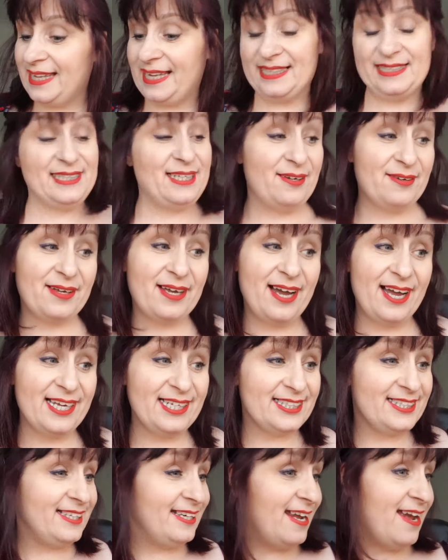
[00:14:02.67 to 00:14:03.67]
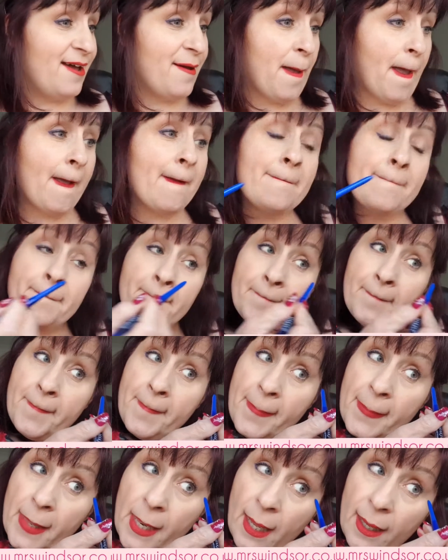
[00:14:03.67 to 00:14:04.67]
That's okay, isn't it?
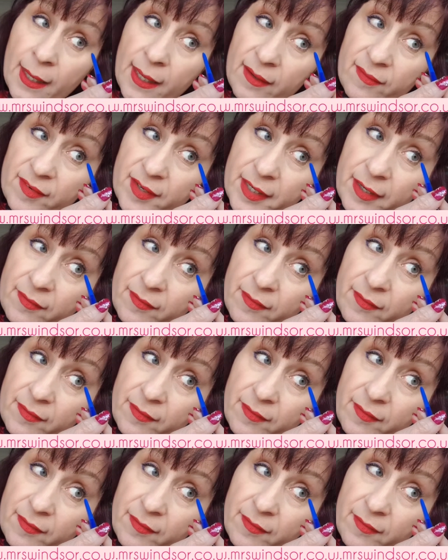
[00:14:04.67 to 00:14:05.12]
I'm going to